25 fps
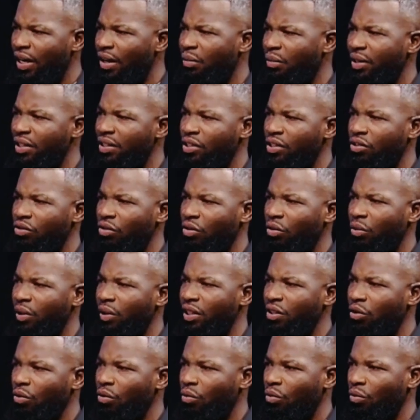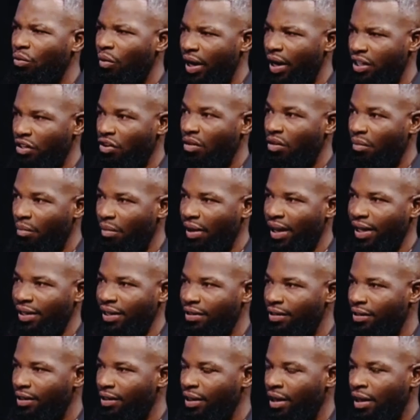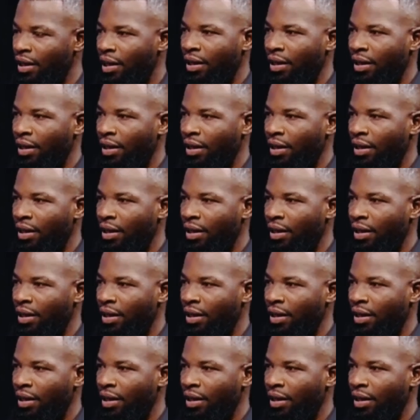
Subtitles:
language is always quite complex.